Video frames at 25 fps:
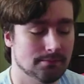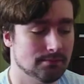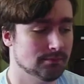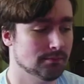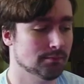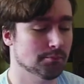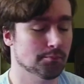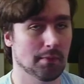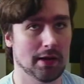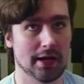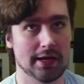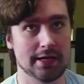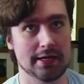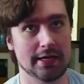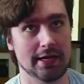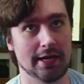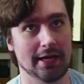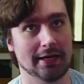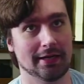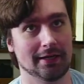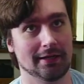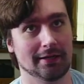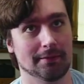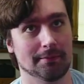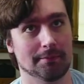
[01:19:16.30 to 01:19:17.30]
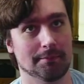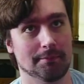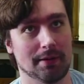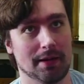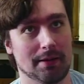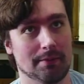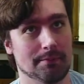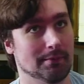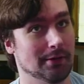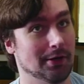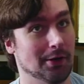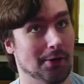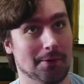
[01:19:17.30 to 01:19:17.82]
My neck. My
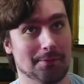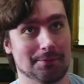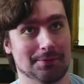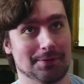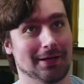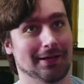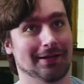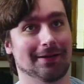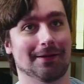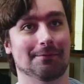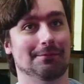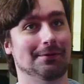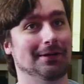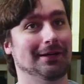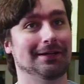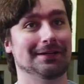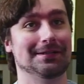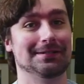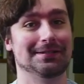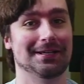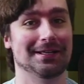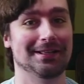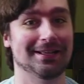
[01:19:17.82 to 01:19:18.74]
no, I'm not I'm not gonna say